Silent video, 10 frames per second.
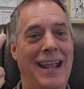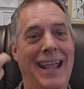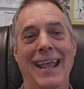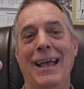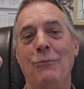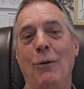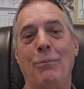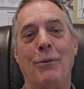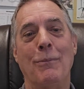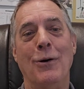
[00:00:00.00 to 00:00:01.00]
and we'll
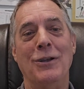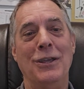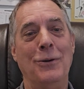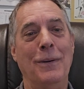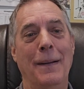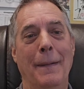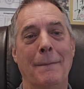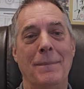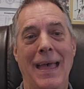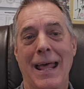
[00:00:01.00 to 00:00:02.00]
promote you
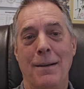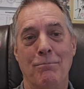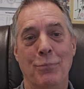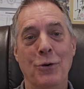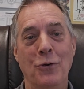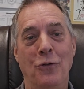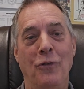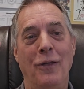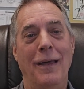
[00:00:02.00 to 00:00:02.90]
at a booth,